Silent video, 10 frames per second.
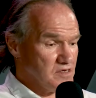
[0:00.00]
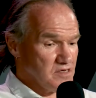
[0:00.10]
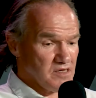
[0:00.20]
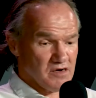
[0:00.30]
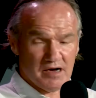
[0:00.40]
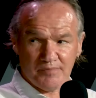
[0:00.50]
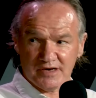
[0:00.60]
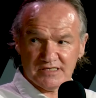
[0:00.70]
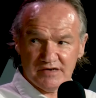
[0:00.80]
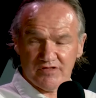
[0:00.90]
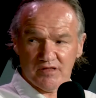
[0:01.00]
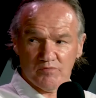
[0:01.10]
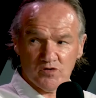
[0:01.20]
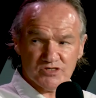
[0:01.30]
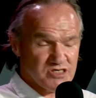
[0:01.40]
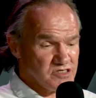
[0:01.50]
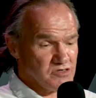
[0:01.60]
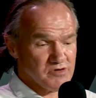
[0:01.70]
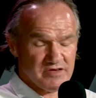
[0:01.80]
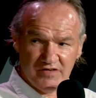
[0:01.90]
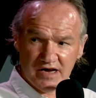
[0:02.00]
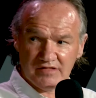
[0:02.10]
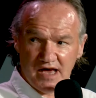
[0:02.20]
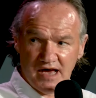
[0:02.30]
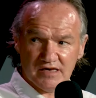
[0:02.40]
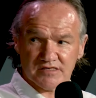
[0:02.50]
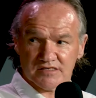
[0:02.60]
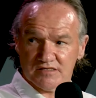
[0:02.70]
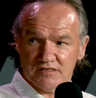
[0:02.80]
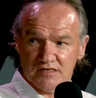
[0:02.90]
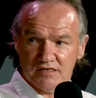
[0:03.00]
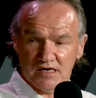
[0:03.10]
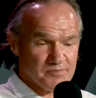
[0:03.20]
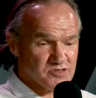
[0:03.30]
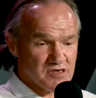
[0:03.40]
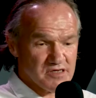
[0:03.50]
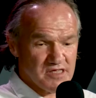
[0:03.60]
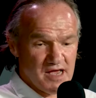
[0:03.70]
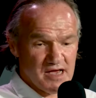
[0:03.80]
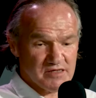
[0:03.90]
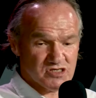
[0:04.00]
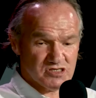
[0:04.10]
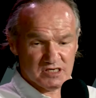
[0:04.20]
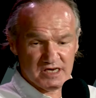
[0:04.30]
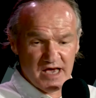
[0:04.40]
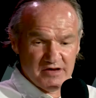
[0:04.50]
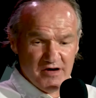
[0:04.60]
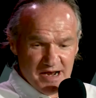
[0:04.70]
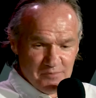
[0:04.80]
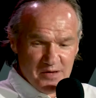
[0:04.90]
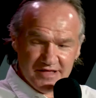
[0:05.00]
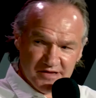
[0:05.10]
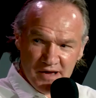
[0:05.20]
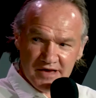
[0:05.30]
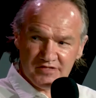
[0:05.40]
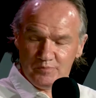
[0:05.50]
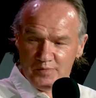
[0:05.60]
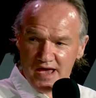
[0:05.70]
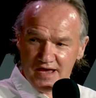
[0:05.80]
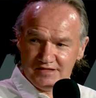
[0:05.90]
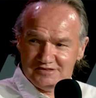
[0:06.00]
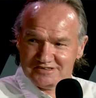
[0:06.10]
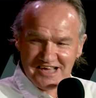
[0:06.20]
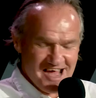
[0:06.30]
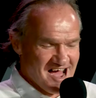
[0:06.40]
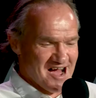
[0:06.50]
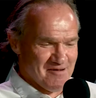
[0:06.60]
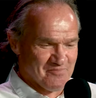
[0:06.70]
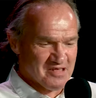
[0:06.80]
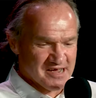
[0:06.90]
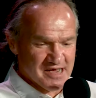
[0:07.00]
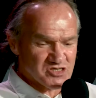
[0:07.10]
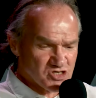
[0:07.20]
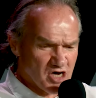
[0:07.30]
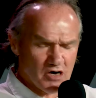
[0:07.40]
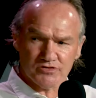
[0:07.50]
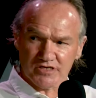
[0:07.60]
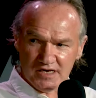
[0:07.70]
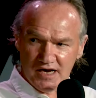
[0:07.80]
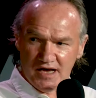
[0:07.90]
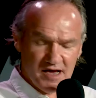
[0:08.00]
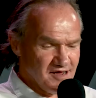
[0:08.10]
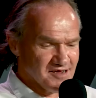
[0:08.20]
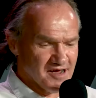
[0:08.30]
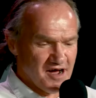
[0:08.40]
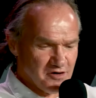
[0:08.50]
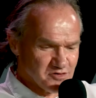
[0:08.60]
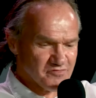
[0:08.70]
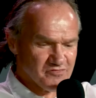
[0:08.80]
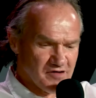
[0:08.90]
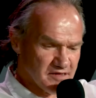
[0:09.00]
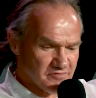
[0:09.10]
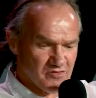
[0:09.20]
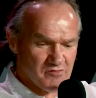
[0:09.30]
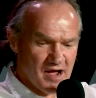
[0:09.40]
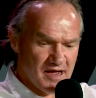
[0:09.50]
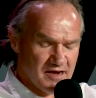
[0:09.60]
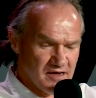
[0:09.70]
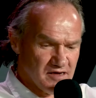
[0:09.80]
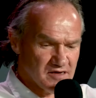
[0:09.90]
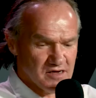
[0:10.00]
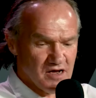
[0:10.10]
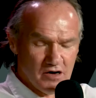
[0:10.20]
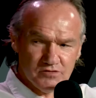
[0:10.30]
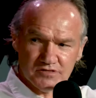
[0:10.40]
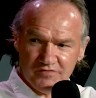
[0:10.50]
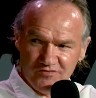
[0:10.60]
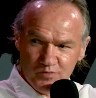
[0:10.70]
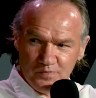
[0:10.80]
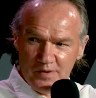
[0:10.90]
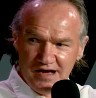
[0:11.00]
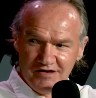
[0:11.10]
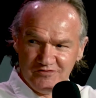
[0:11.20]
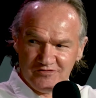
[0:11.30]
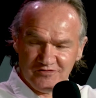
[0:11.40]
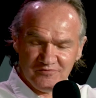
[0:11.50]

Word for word: yeah, half past seven in the morning, she's already vacked the house upside down. She, get you out of bed to make the bed. um, she's hosed the gutter, hosed the front veranda, hosed the footpath.